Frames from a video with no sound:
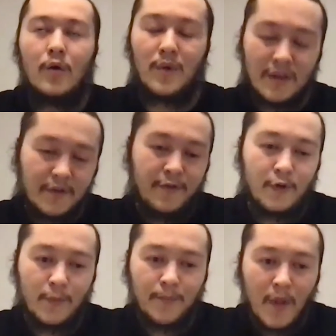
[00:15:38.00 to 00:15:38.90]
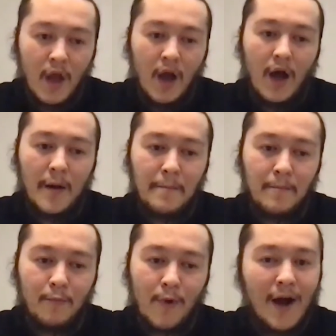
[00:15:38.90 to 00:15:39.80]
Wonderful.
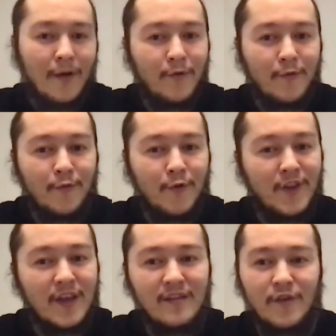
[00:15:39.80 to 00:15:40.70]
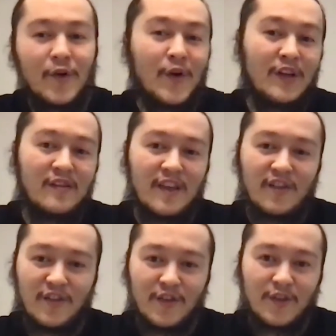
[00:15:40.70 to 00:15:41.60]
What does your
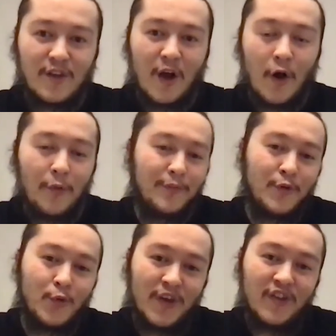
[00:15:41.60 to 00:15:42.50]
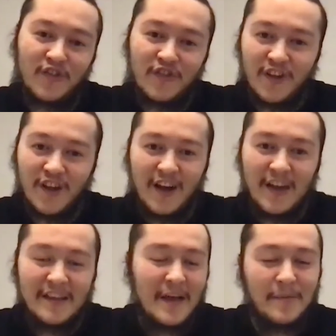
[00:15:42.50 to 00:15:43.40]
organization hope to wish
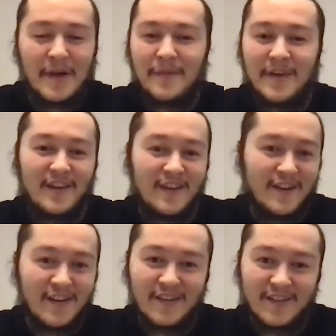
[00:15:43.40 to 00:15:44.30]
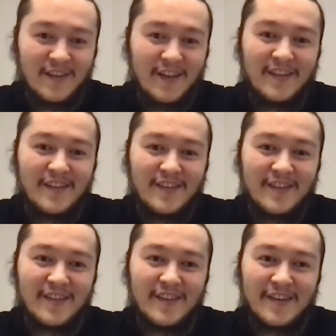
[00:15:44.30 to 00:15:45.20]
in the upcoming years,
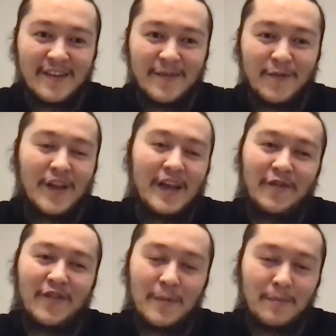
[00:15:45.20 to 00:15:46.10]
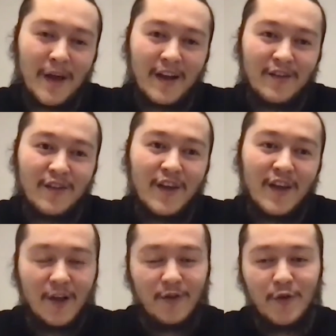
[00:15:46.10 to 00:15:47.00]
and what kind of impact
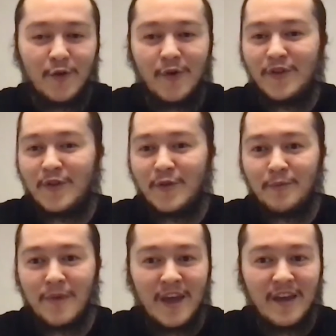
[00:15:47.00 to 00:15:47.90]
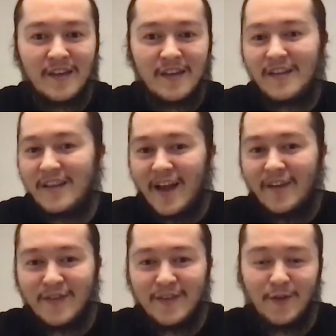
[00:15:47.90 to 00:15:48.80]
do you want to make in the
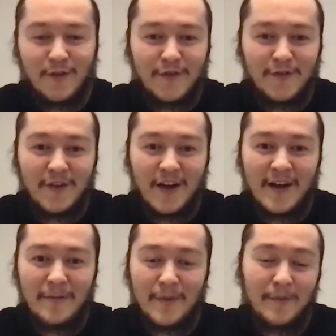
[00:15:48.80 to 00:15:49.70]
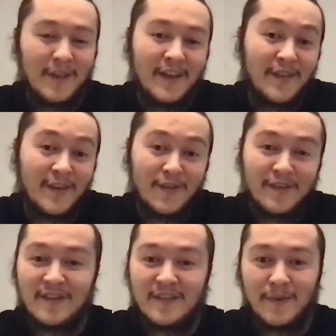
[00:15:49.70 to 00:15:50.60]
lives of people living with
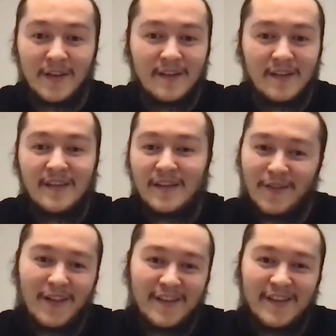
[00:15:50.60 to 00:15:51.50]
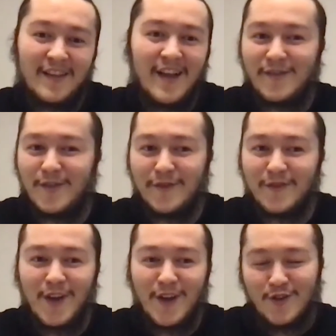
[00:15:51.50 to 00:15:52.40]
disabilities as well in the lives
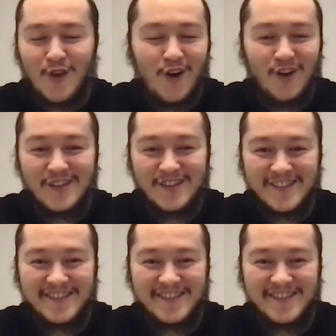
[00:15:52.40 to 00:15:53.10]
of dogs?